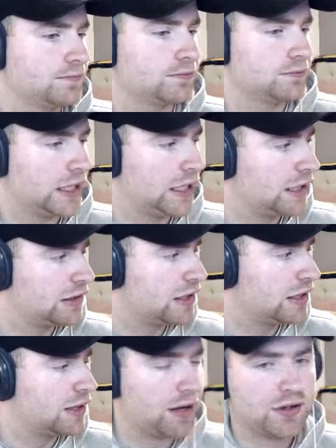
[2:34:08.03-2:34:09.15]
And he's
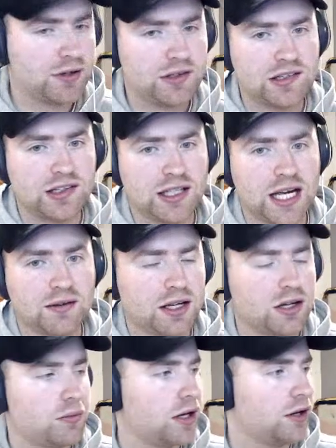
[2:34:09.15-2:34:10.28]
ended up having a decent game, getting
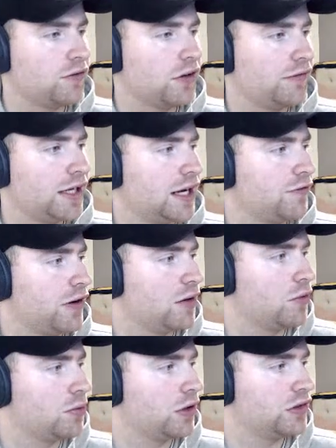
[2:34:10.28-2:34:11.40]
a 105. He can get 5
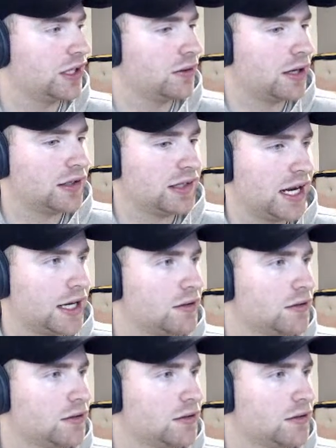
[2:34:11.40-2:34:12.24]
more points to get a 110.